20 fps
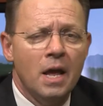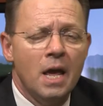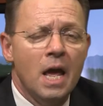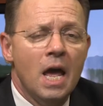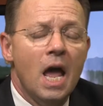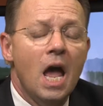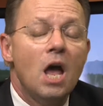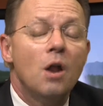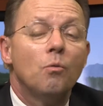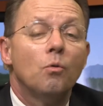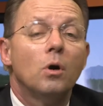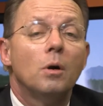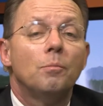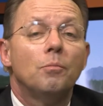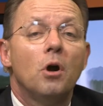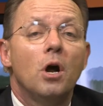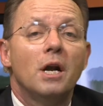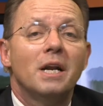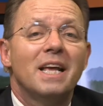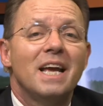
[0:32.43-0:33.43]
and we're
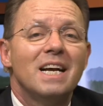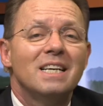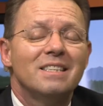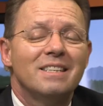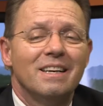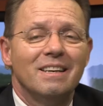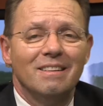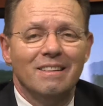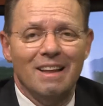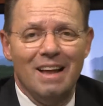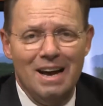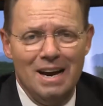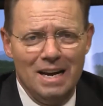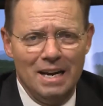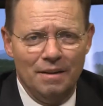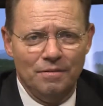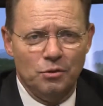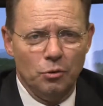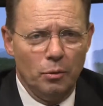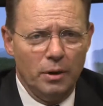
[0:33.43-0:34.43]
broadcasting
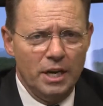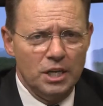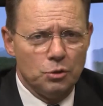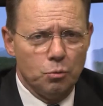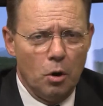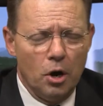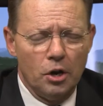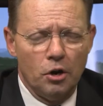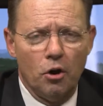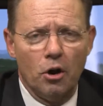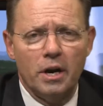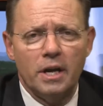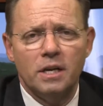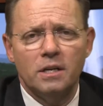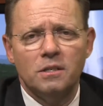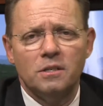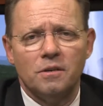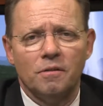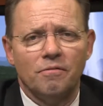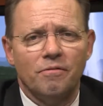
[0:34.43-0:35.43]
live to a nationwide
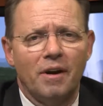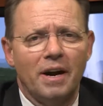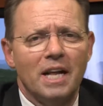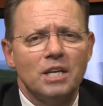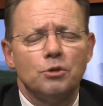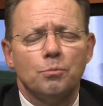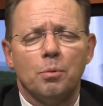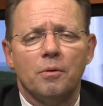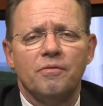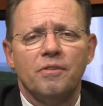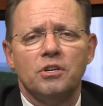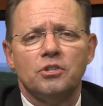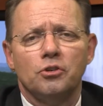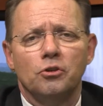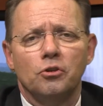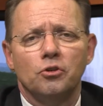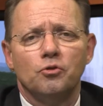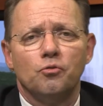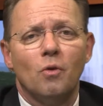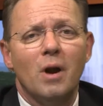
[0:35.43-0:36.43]
audience of financial
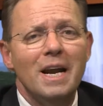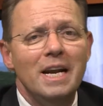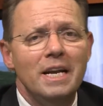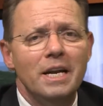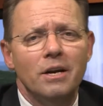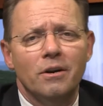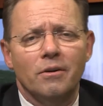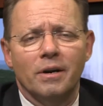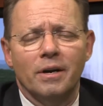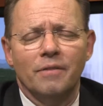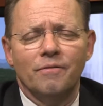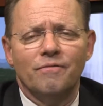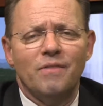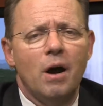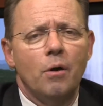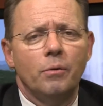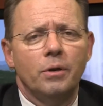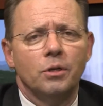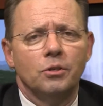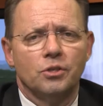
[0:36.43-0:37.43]
professionals right here in
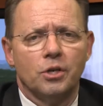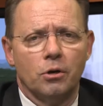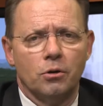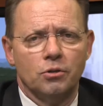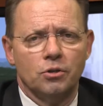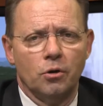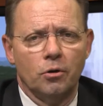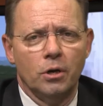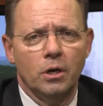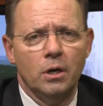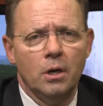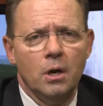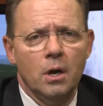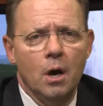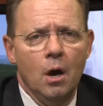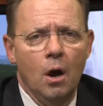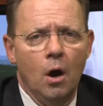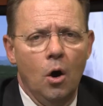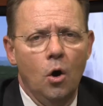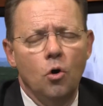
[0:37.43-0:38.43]
Fountain Hills, Arizona,
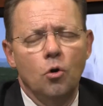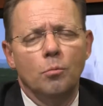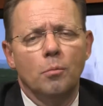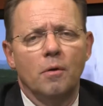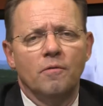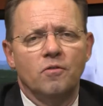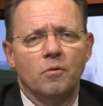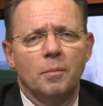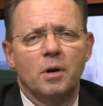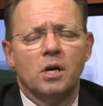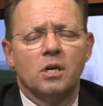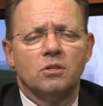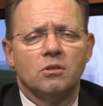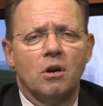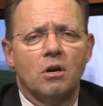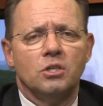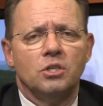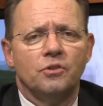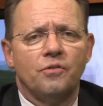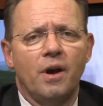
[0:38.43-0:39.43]
home of America's
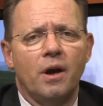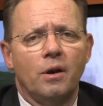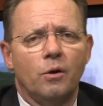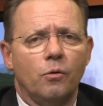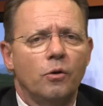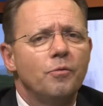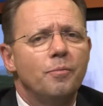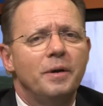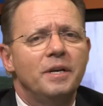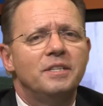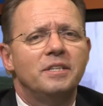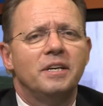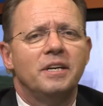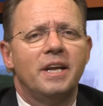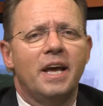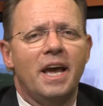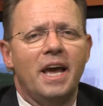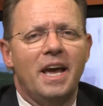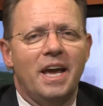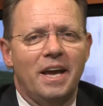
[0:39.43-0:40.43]
largest fountain. With me
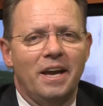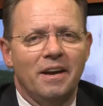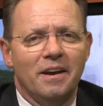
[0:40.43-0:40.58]
today,